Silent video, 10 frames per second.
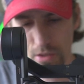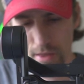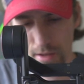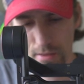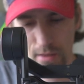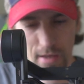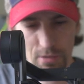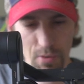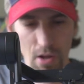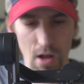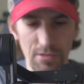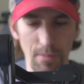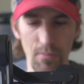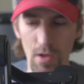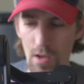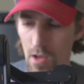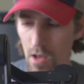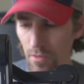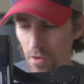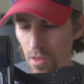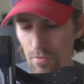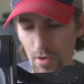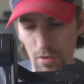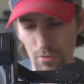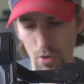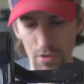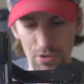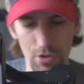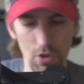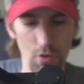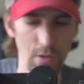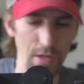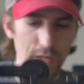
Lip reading: So that's pretty awesome. The other thing you'll notice too